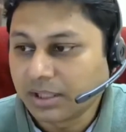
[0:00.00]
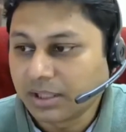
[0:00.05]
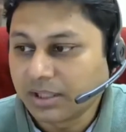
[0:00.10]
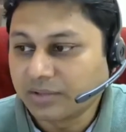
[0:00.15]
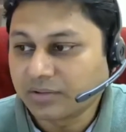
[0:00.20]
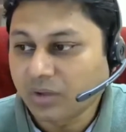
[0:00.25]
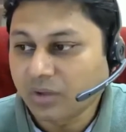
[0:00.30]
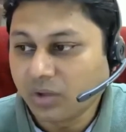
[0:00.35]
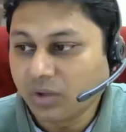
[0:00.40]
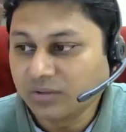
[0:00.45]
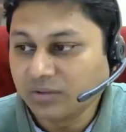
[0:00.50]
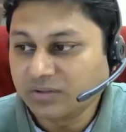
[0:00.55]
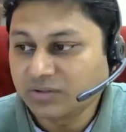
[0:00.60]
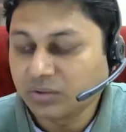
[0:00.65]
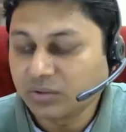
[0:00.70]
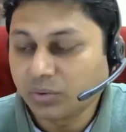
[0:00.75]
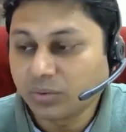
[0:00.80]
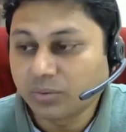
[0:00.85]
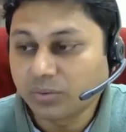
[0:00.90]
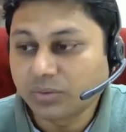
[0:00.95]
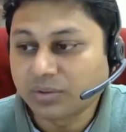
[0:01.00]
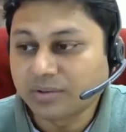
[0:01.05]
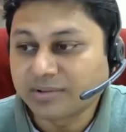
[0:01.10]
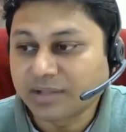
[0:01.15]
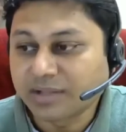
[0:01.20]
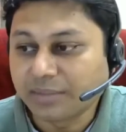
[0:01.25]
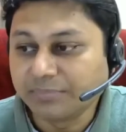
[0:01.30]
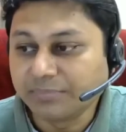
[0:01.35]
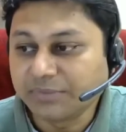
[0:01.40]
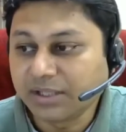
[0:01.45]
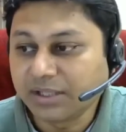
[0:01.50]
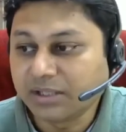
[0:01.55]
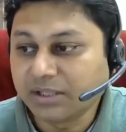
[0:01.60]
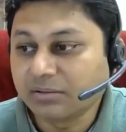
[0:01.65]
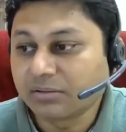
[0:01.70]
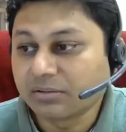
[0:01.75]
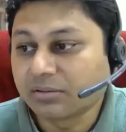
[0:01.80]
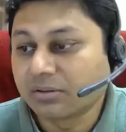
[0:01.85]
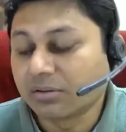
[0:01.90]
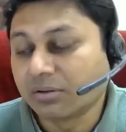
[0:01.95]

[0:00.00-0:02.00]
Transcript: is also something